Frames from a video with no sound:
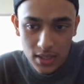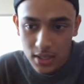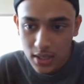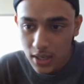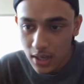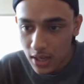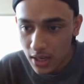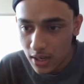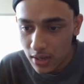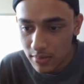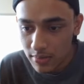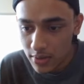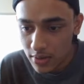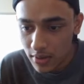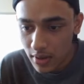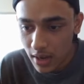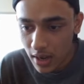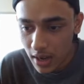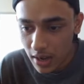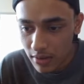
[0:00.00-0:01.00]
Um, you
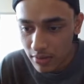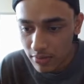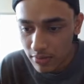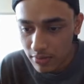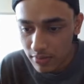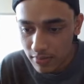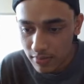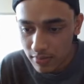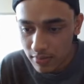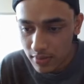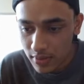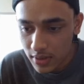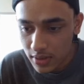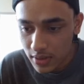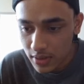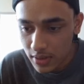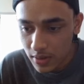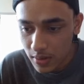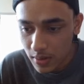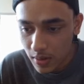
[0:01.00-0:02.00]
have
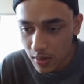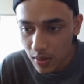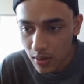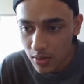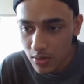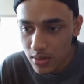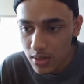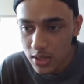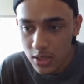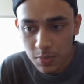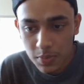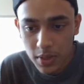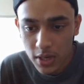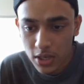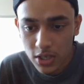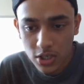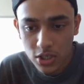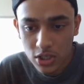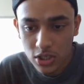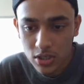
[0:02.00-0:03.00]
all these
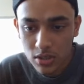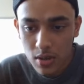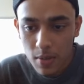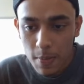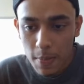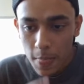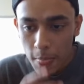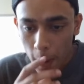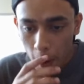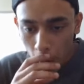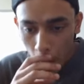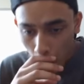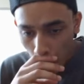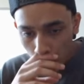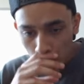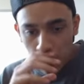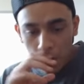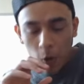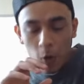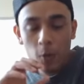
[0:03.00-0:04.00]
pictures.
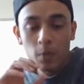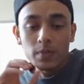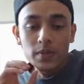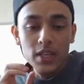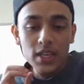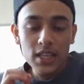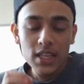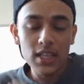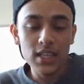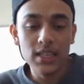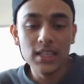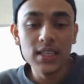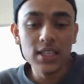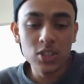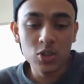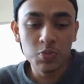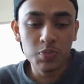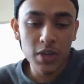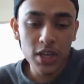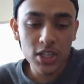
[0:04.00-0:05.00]
Although
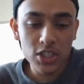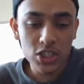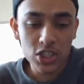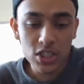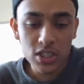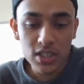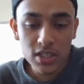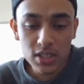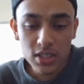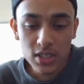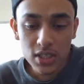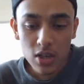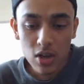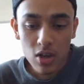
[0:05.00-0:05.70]
these pictures,